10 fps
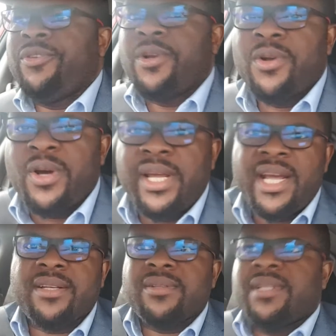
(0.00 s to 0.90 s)
you're not
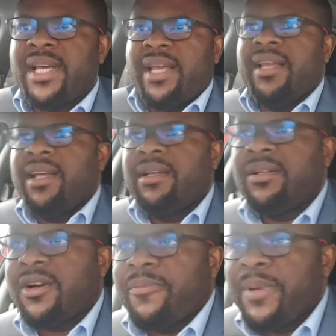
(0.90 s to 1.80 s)
here today, a
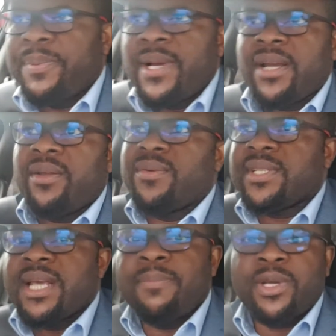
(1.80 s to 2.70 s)
lot of people are going to
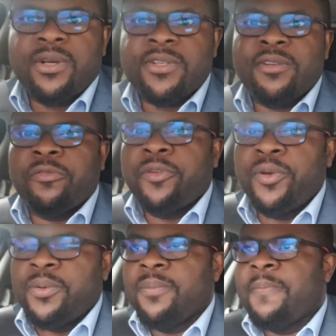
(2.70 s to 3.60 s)
say, because of
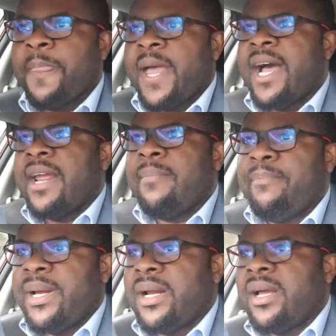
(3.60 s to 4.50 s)
you I am
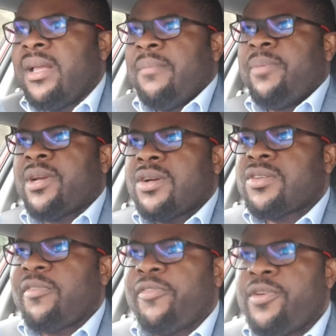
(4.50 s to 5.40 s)
better, because
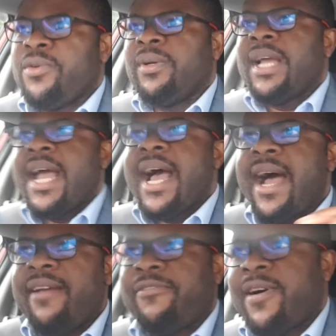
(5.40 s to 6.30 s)
of you
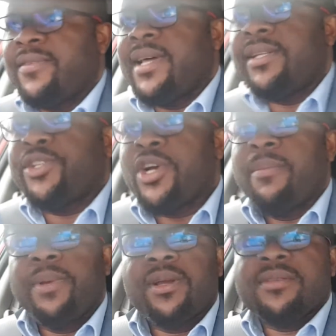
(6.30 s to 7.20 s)
I found that
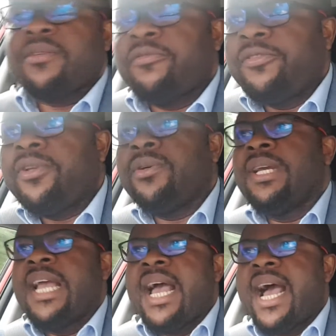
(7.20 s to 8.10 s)
job, because of you
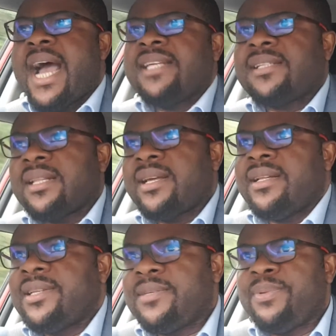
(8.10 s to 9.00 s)
I
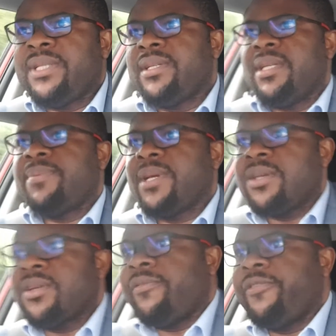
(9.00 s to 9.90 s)
started this business,
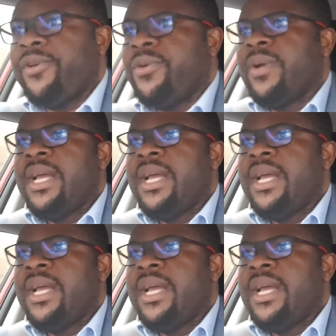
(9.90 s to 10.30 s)
because of you,